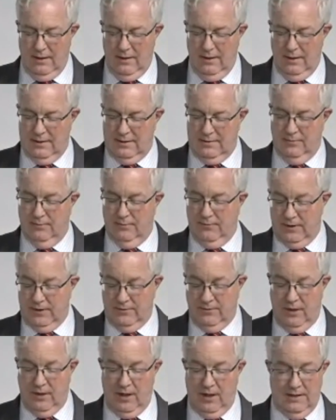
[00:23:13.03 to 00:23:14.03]
it's first
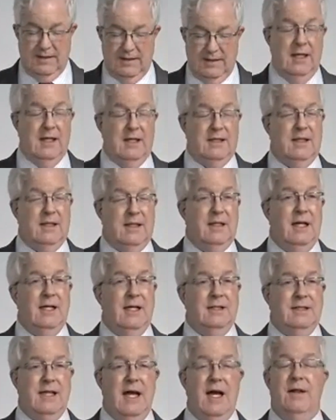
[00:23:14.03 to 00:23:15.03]
of all, it
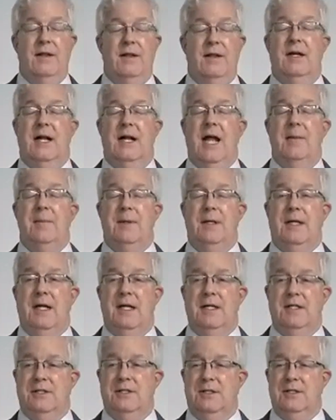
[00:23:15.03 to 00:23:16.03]
lays out that an
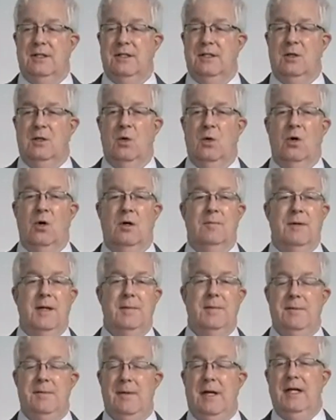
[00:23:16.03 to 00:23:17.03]
application to the court may
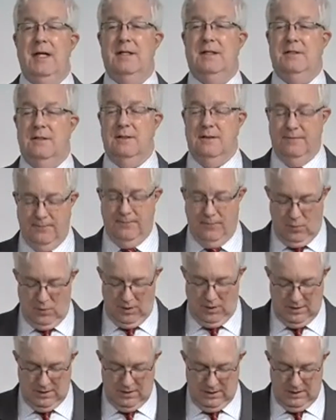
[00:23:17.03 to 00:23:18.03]
be made to
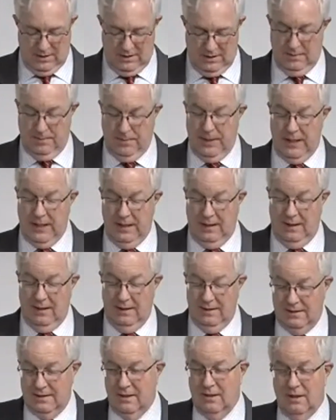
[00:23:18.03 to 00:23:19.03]
enforce a subpoena.
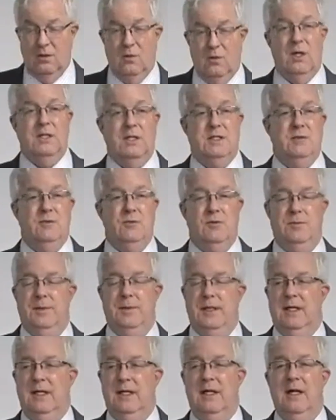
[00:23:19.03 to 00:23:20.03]
So the question would
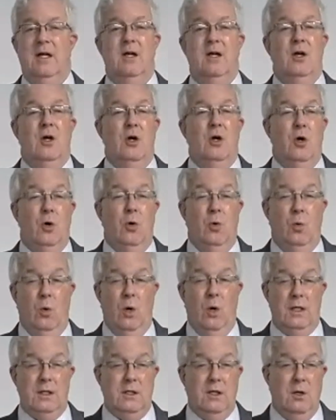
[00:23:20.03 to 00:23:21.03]
be,
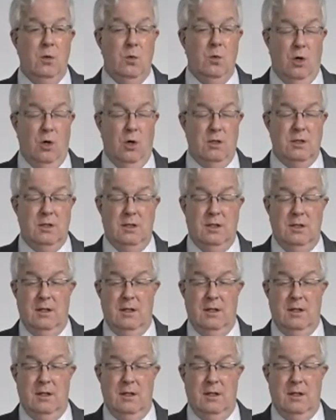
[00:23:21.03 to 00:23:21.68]
what court,